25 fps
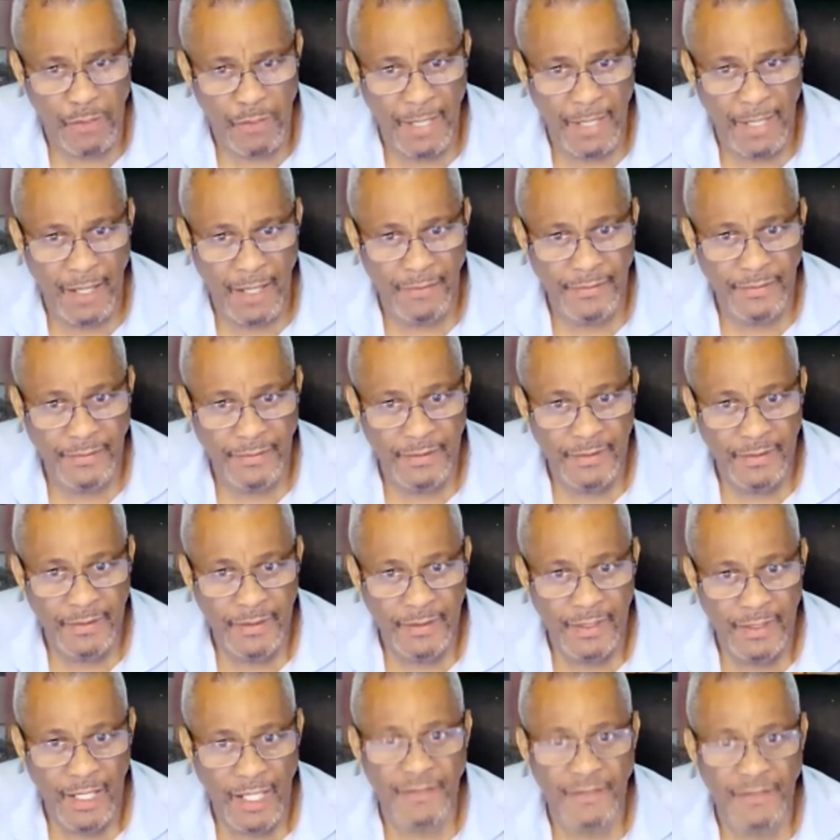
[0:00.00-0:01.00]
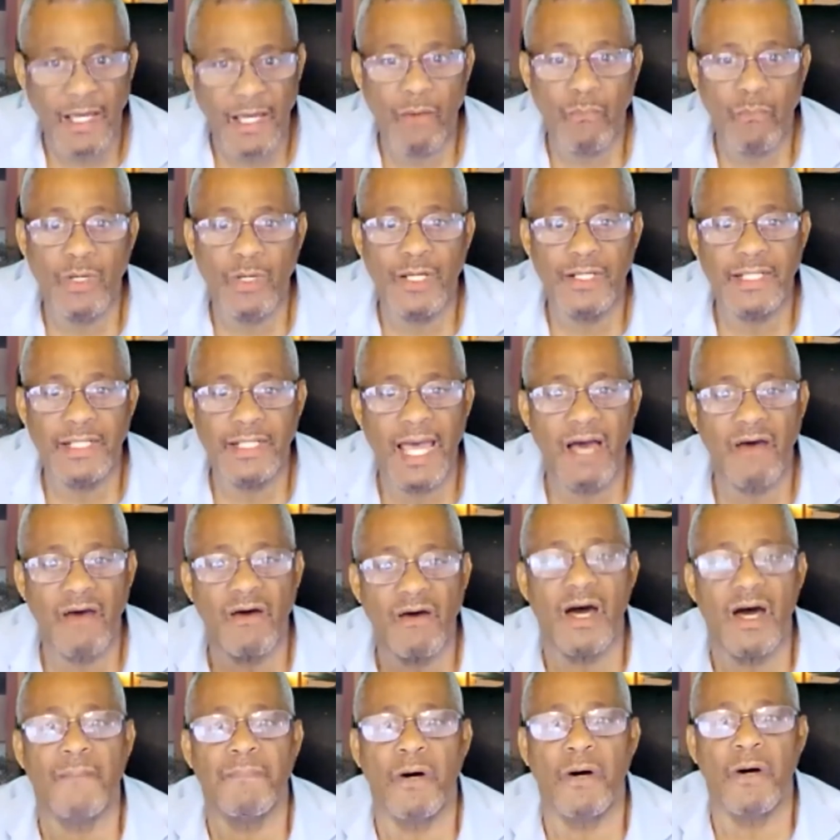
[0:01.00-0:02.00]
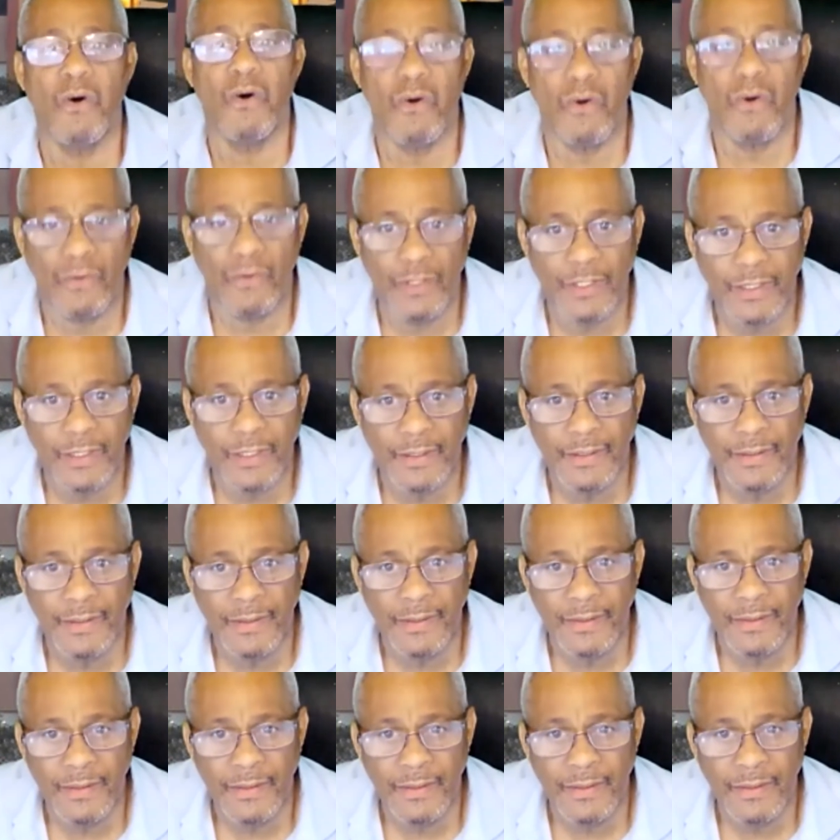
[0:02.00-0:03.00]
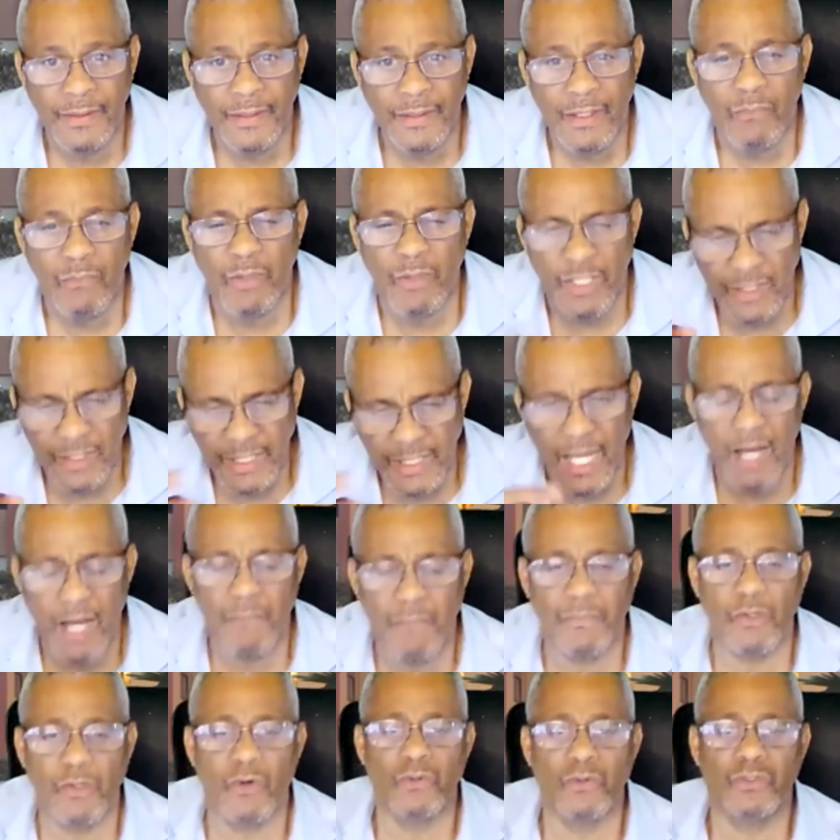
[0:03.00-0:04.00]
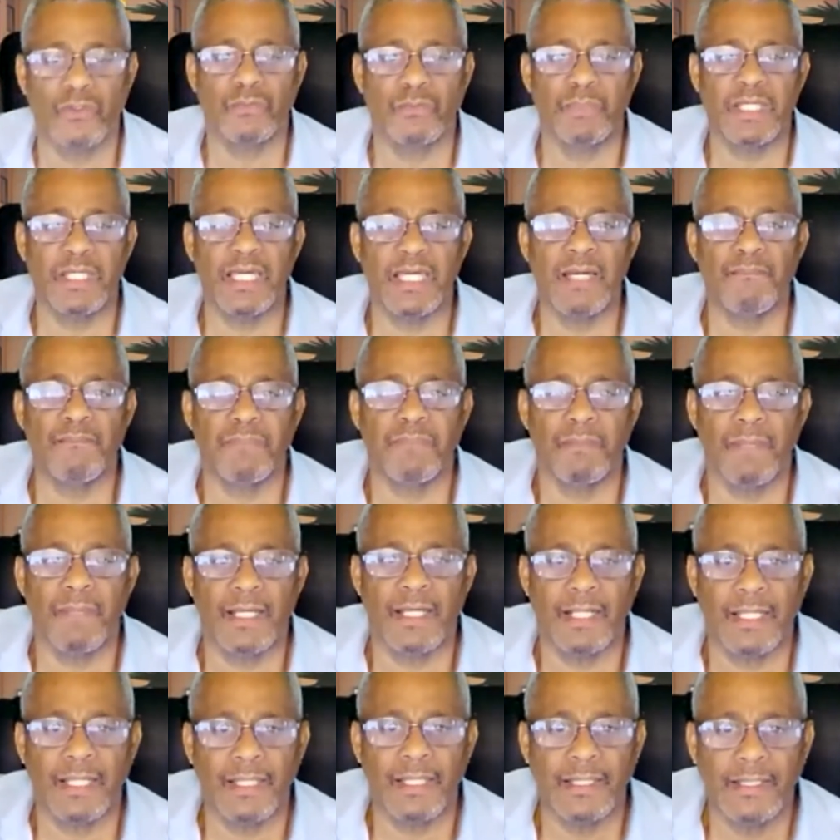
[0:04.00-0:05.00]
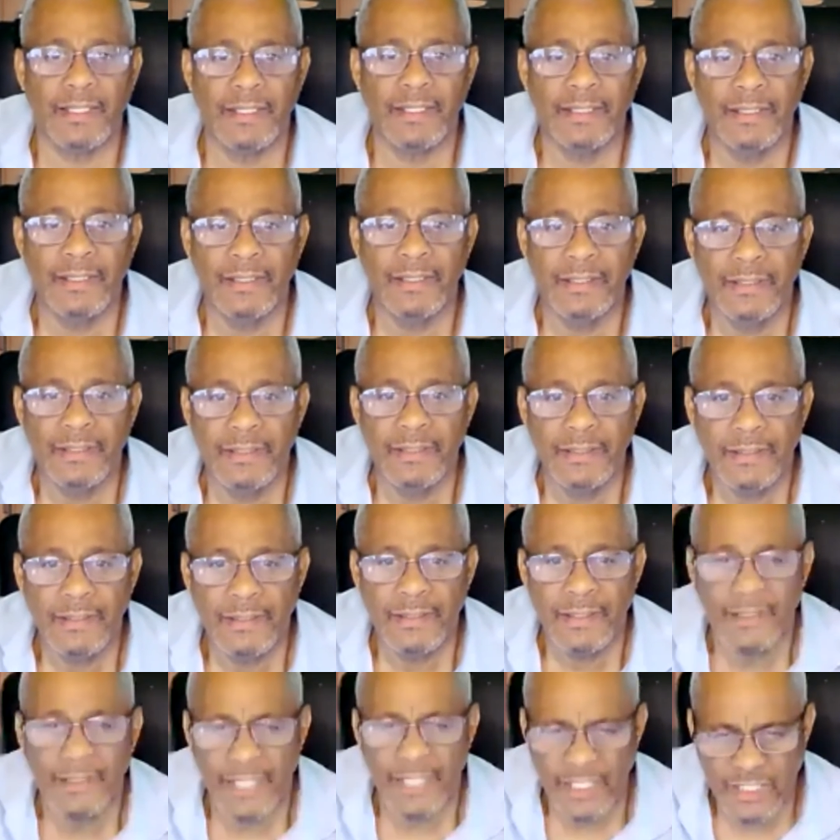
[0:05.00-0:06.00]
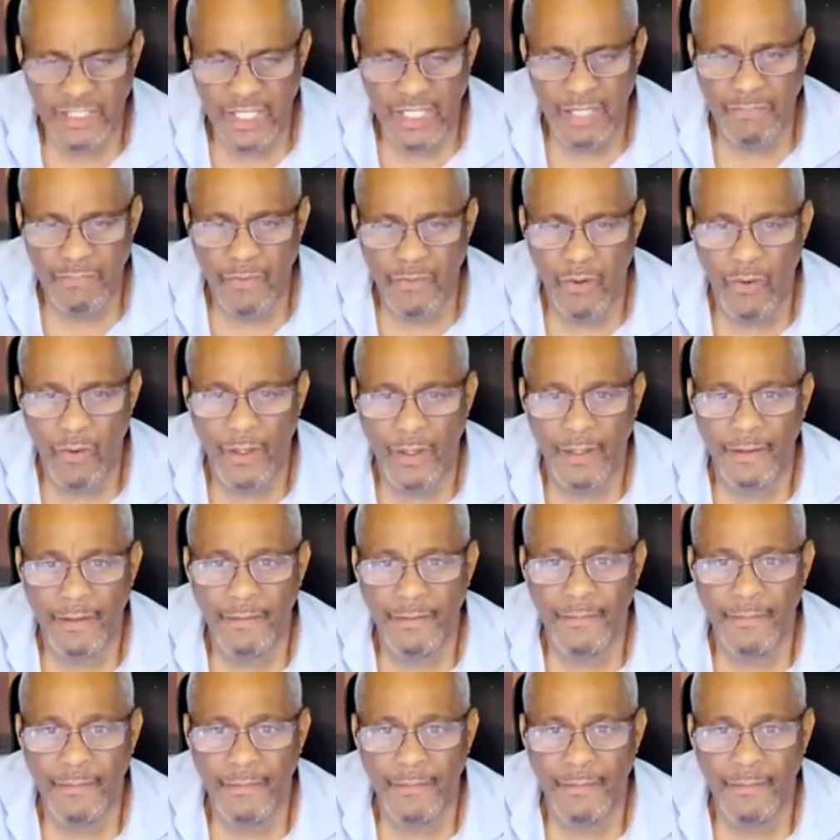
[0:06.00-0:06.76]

about and that we are now up on. We're now going to be implementing. Let's keep going.